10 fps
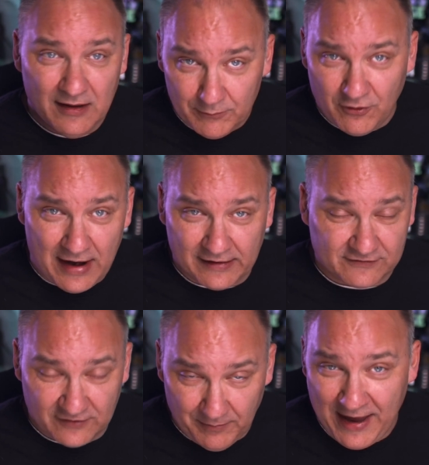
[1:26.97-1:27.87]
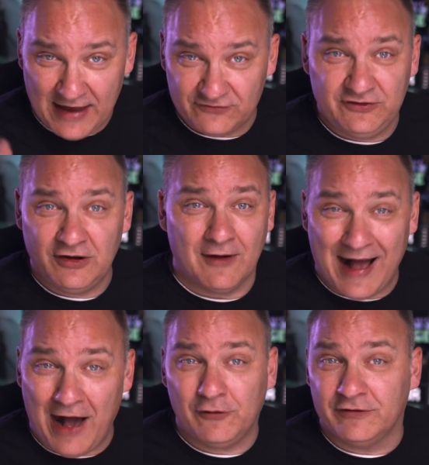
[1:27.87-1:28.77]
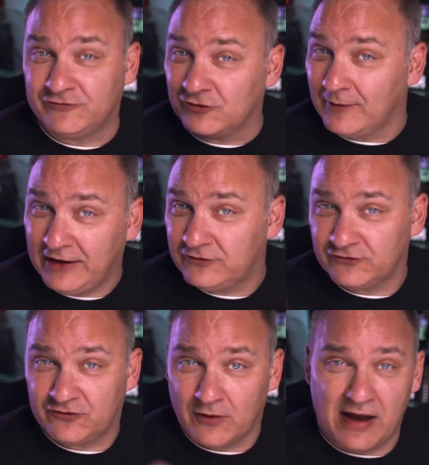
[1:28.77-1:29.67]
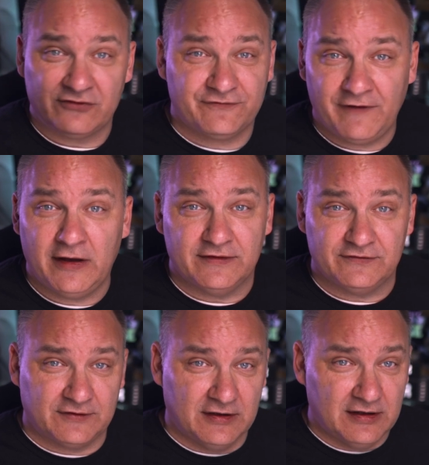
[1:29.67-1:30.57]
products in the past year out of Director's Garage funds.